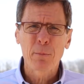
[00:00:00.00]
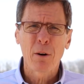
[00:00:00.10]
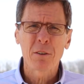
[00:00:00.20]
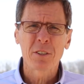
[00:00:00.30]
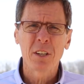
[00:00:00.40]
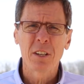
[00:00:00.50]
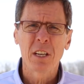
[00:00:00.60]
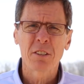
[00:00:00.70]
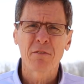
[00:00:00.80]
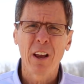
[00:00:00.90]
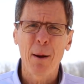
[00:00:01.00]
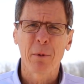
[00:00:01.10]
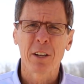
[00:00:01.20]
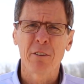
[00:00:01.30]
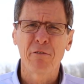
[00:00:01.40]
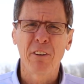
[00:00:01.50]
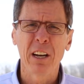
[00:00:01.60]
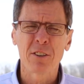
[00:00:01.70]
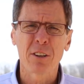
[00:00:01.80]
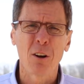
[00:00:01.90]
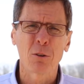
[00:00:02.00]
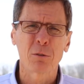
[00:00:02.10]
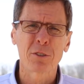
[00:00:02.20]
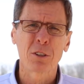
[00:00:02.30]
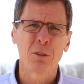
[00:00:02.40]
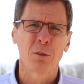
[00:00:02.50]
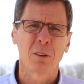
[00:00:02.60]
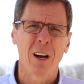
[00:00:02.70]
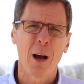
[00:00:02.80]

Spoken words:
person in his family to finish local school.